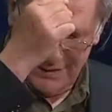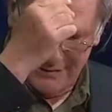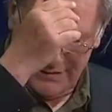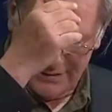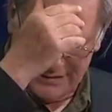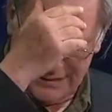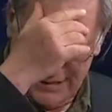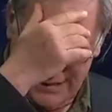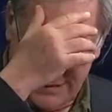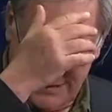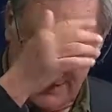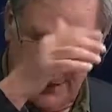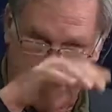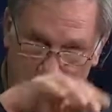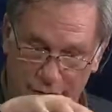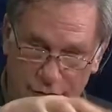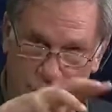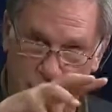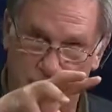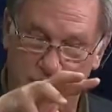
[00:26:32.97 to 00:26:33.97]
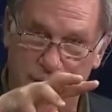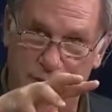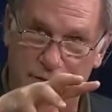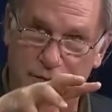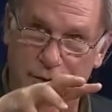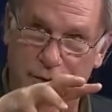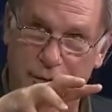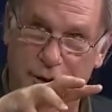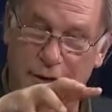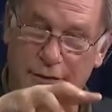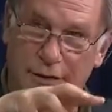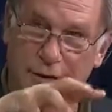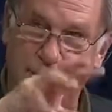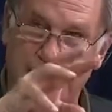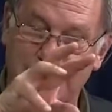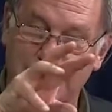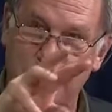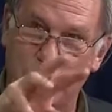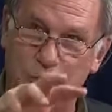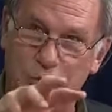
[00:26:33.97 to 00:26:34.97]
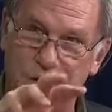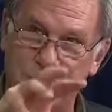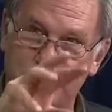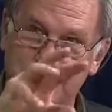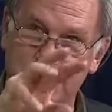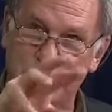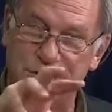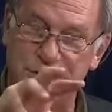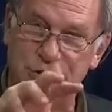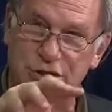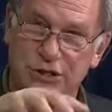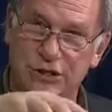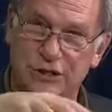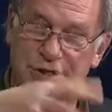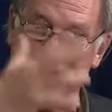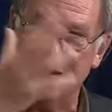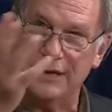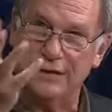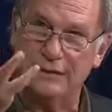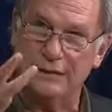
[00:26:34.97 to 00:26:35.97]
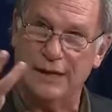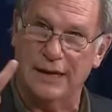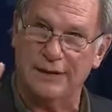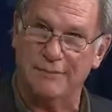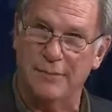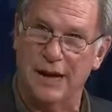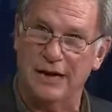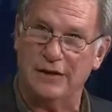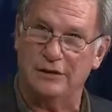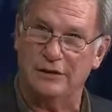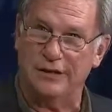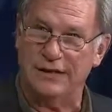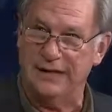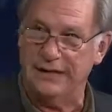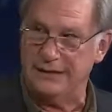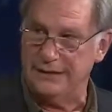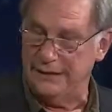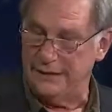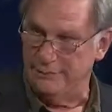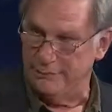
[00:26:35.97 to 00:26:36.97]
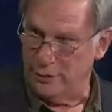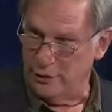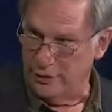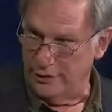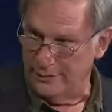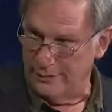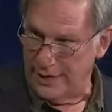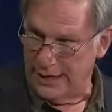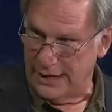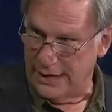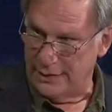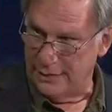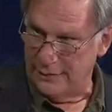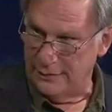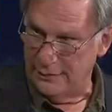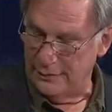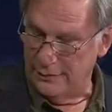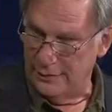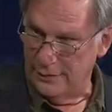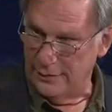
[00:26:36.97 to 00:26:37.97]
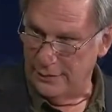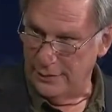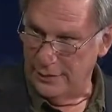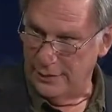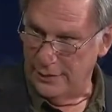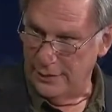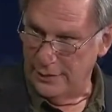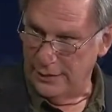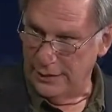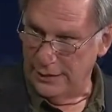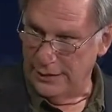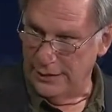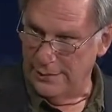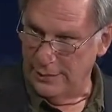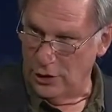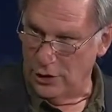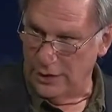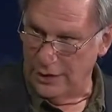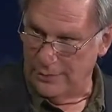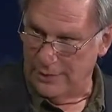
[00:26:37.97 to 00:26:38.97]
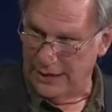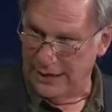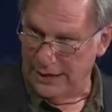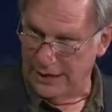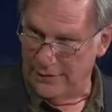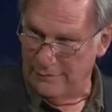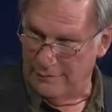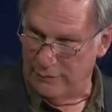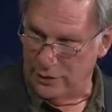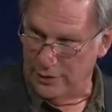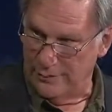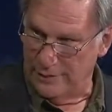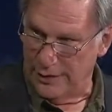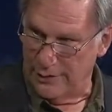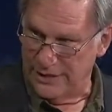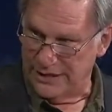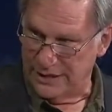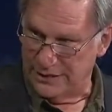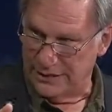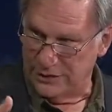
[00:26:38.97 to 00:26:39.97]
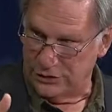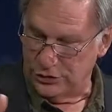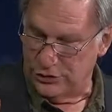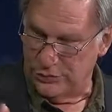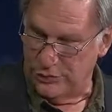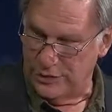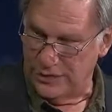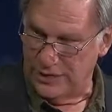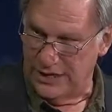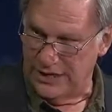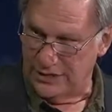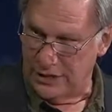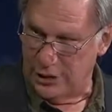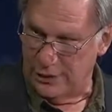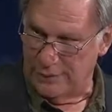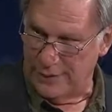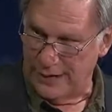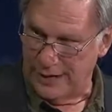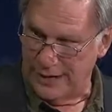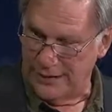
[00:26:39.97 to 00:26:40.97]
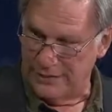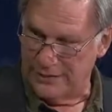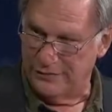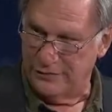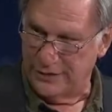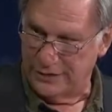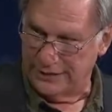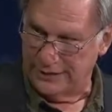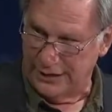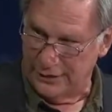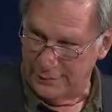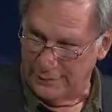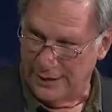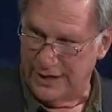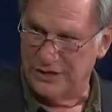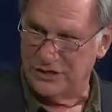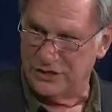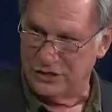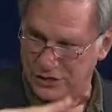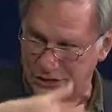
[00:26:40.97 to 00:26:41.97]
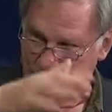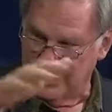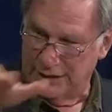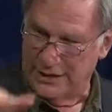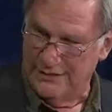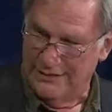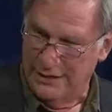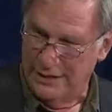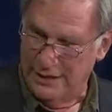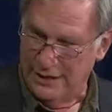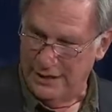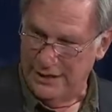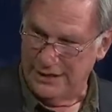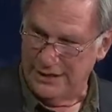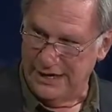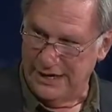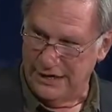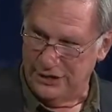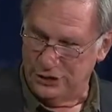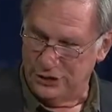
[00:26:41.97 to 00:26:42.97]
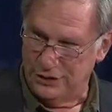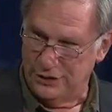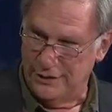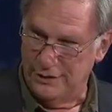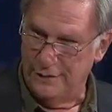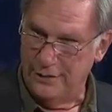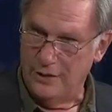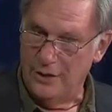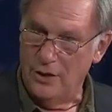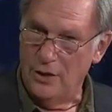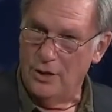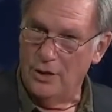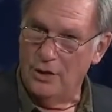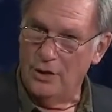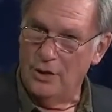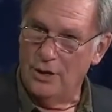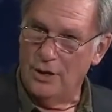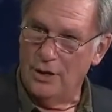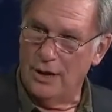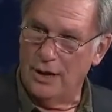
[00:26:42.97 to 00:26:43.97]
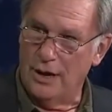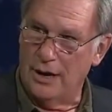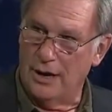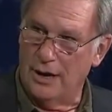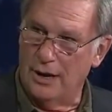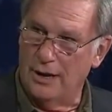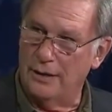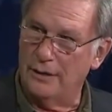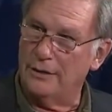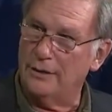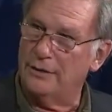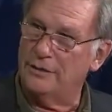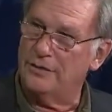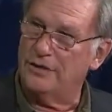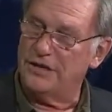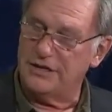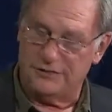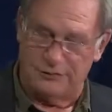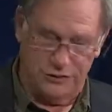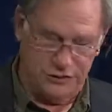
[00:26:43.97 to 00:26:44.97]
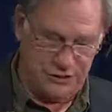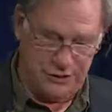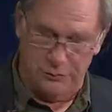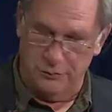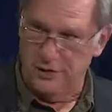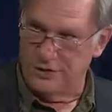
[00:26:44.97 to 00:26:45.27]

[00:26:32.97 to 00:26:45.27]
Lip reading: levitate and hover above the ground in a lotus position like Michael Keaton in Birdman? In the, the beginning of Birdman when he's with his underpants. Forget the underpants, just the levitation. This for some